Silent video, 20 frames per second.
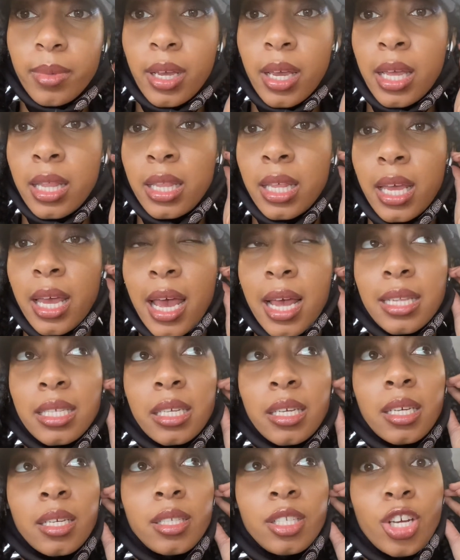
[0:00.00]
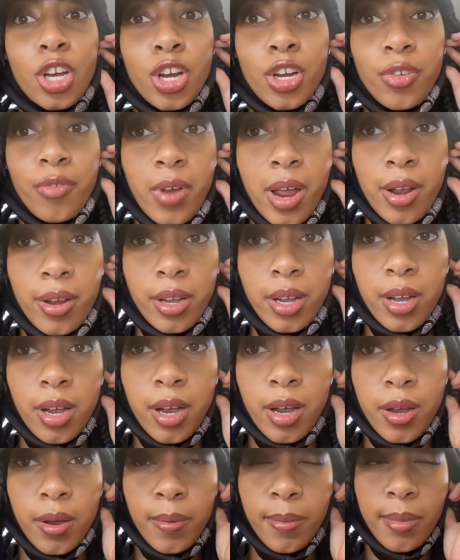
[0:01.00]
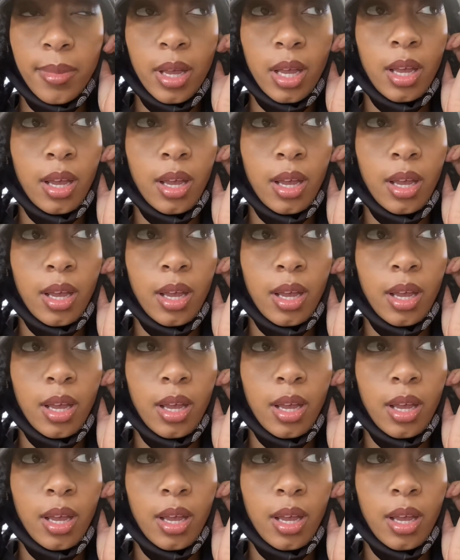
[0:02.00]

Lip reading: and then had to turn around and come